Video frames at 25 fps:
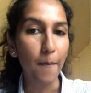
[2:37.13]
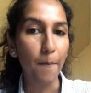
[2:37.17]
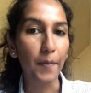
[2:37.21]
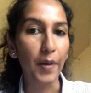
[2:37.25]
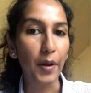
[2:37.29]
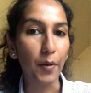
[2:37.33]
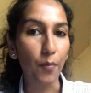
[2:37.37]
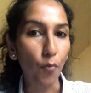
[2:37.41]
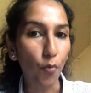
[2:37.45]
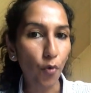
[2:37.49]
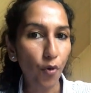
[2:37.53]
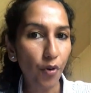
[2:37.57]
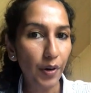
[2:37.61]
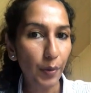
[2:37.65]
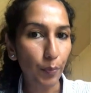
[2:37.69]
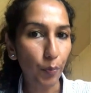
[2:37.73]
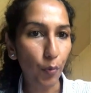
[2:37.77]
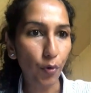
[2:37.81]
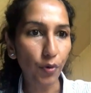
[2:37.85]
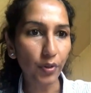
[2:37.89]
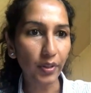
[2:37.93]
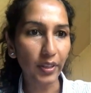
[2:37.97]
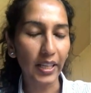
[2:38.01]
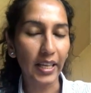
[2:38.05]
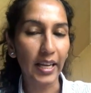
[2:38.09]
But more
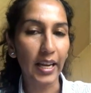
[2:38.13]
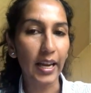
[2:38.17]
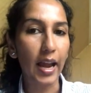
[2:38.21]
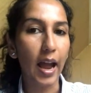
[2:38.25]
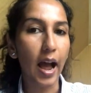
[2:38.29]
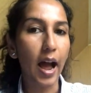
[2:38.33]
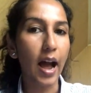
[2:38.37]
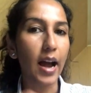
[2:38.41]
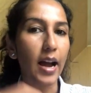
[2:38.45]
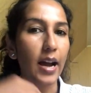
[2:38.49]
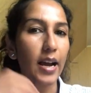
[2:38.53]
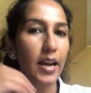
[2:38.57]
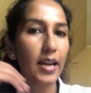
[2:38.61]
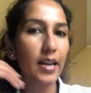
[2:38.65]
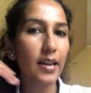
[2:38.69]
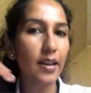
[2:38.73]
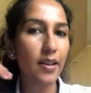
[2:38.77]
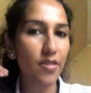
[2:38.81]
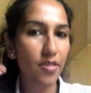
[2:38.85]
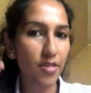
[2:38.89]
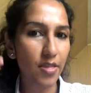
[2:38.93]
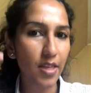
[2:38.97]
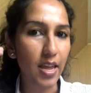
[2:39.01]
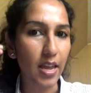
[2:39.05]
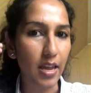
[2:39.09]
importantly, I
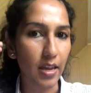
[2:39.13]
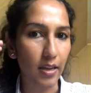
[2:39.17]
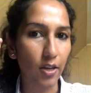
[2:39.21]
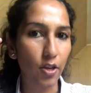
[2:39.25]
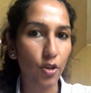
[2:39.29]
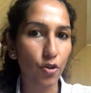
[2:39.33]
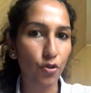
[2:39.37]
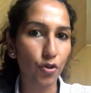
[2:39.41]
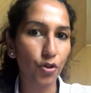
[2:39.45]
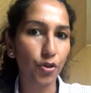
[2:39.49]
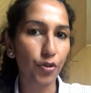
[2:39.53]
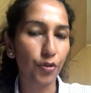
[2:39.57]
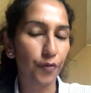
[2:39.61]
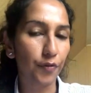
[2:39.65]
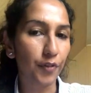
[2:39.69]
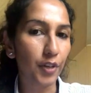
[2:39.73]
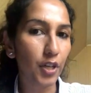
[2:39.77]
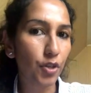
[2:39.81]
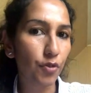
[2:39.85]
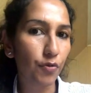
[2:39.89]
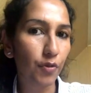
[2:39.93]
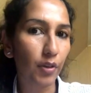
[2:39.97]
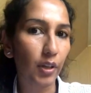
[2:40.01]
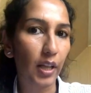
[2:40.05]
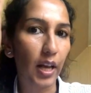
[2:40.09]
think you should
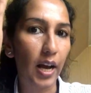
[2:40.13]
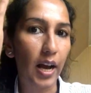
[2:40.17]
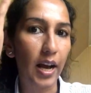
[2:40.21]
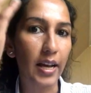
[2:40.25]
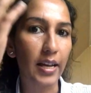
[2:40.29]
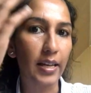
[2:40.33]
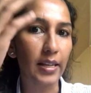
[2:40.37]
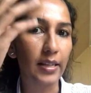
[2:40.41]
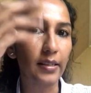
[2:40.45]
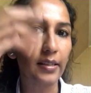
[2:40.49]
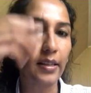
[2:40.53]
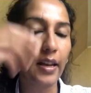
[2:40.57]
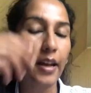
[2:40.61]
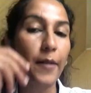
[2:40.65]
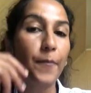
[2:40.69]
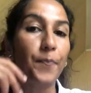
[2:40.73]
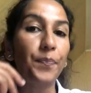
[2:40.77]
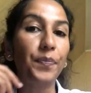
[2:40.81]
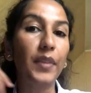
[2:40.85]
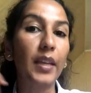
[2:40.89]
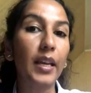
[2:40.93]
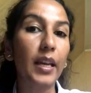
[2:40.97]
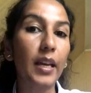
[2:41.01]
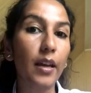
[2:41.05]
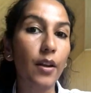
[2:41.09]
visualize
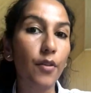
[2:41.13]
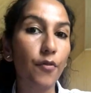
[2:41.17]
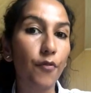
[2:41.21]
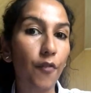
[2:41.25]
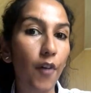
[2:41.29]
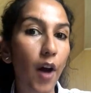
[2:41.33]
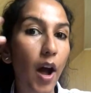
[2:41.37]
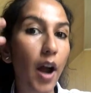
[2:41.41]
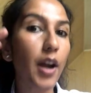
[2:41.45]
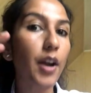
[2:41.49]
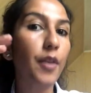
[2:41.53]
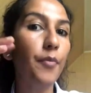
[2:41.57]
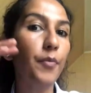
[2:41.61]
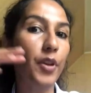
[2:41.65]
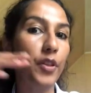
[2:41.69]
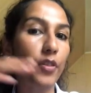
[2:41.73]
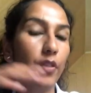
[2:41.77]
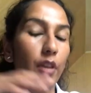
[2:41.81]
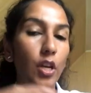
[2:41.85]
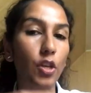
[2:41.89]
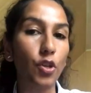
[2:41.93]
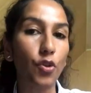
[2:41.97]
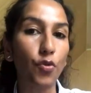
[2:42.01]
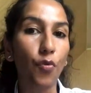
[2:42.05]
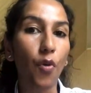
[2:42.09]
the environment
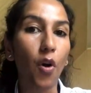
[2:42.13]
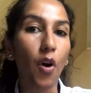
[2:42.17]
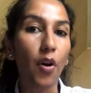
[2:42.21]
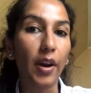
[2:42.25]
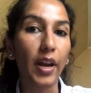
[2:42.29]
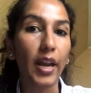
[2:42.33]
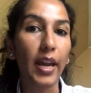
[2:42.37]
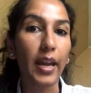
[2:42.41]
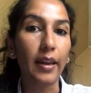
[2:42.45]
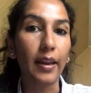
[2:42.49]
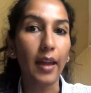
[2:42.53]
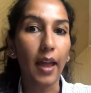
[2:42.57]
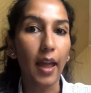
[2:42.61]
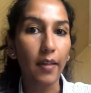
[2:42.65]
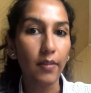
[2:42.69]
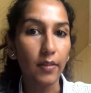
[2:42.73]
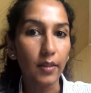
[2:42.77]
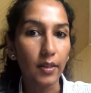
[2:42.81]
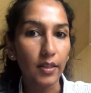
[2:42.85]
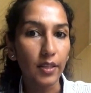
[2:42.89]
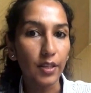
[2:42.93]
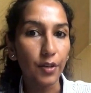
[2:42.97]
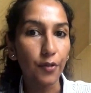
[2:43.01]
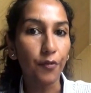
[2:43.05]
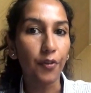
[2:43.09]
that you are in and
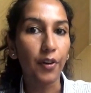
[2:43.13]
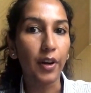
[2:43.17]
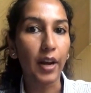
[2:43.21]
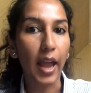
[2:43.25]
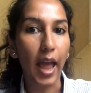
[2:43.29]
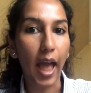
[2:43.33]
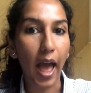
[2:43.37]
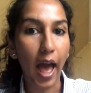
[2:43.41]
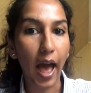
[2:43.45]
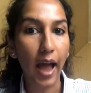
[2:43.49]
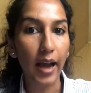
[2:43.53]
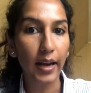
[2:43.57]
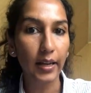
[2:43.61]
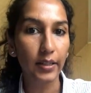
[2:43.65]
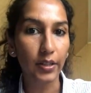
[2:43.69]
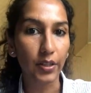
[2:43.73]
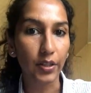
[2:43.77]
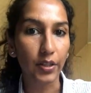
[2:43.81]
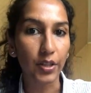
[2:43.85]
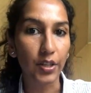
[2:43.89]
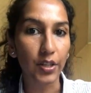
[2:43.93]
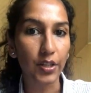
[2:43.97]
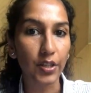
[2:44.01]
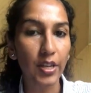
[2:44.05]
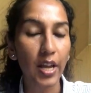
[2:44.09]
the different
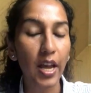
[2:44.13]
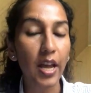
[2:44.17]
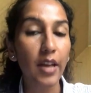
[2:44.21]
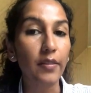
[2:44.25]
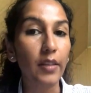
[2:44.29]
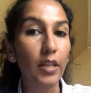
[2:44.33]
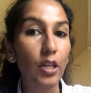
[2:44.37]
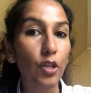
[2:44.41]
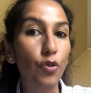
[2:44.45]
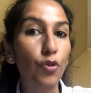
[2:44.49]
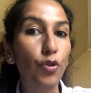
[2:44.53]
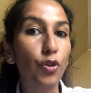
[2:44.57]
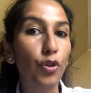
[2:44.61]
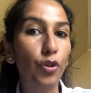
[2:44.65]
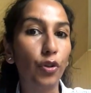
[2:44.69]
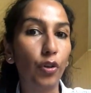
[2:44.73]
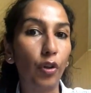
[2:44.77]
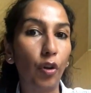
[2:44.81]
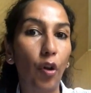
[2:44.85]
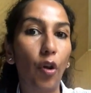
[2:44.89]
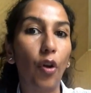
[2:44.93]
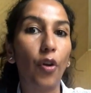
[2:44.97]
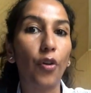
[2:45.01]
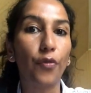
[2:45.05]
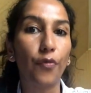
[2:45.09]
actors that you
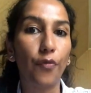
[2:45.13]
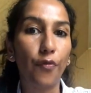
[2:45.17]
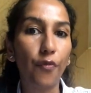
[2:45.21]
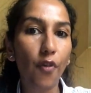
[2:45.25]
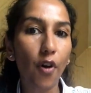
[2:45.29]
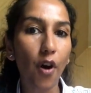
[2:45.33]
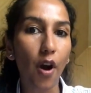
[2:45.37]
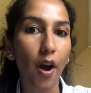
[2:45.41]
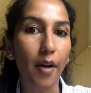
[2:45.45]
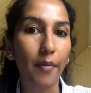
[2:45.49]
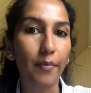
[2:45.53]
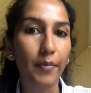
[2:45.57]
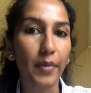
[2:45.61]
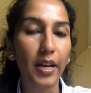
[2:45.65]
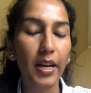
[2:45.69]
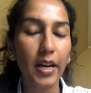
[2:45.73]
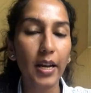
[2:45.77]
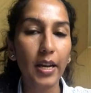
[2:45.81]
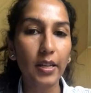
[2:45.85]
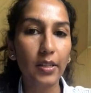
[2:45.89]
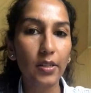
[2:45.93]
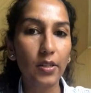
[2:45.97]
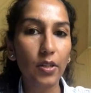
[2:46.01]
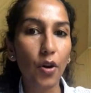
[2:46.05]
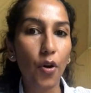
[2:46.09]
can learn from.
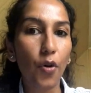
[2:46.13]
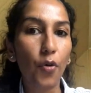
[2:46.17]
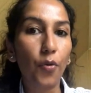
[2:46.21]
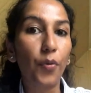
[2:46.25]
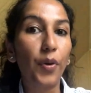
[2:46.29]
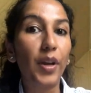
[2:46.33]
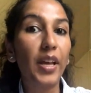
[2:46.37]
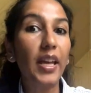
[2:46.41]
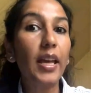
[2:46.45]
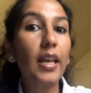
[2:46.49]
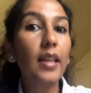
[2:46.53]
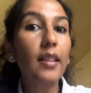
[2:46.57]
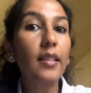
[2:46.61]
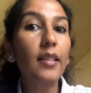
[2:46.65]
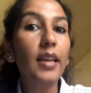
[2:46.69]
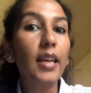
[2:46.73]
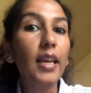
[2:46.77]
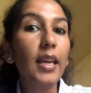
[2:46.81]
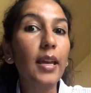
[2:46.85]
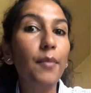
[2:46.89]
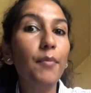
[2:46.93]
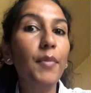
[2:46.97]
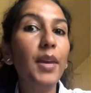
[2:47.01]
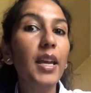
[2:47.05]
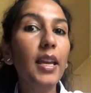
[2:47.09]
So in
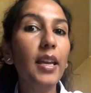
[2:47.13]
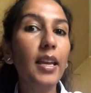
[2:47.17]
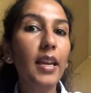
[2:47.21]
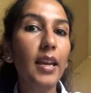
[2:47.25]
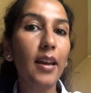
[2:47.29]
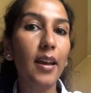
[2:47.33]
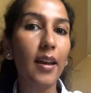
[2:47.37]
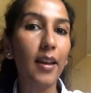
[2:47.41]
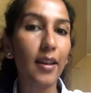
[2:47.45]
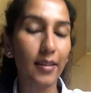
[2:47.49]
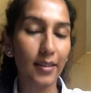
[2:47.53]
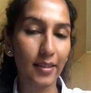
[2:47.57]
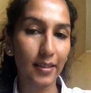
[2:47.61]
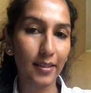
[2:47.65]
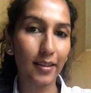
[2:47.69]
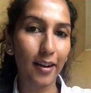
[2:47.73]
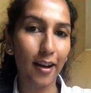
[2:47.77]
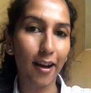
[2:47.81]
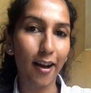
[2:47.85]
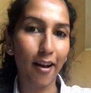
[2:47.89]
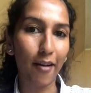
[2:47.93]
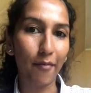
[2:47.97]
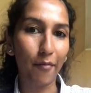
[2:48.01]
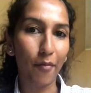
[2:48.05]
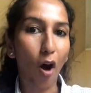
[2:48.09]
the immediate
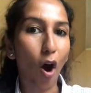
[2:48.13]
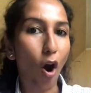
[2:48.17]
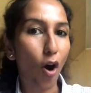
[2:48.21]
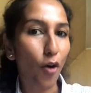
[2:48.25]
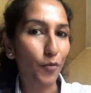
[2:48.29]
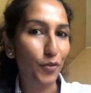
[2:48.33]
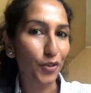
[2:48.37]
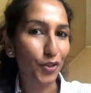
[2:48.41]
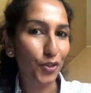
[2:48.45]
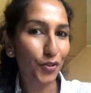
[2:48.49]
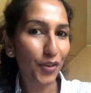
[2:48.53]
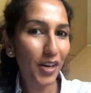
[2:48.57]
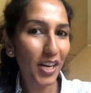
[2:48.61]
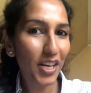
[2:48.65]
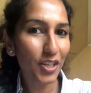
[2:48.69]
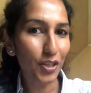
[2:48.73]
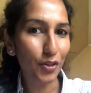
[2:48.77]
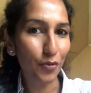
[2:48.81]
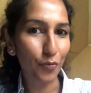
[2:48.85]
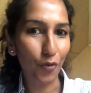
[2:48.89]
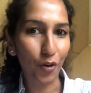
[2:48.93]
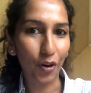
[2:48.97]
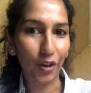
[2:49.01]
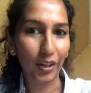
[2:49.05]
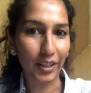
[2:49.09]

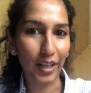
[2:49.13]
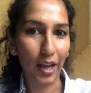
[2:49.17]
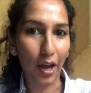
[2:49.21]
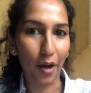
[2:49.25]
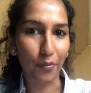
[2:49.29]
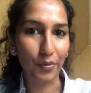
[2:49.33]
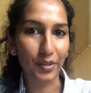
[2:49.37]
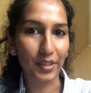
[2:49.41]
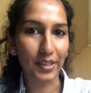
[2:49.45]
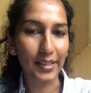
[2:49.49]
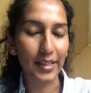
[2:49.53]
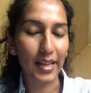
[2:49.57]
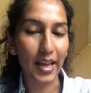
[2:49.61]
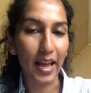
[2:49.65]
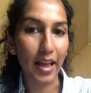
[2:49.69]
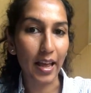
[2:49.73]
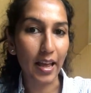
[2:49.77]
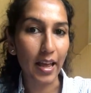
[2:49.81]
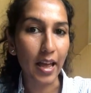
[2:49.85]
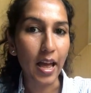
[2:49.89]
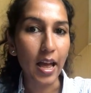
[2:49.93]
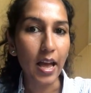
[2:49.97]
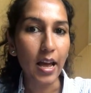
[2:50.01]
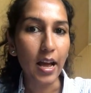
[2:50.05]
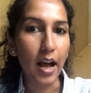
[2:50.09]
arbitration world, I would
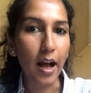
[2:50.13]
say,